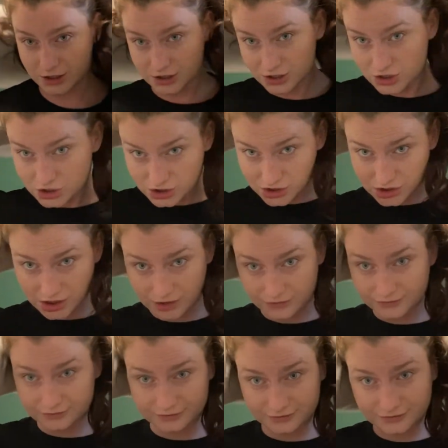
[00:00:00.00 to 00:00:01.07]
So
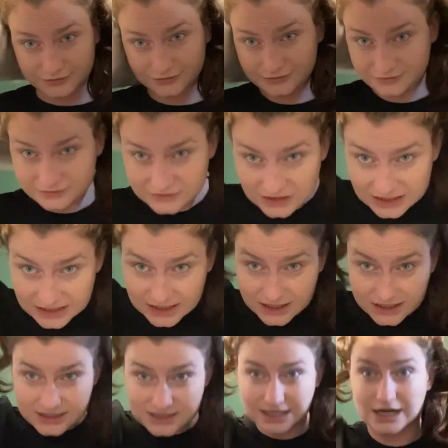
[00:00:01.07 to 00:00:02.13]

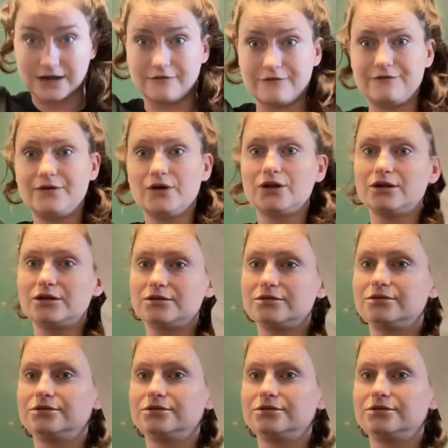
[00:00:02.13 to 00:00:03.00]
it's like a full,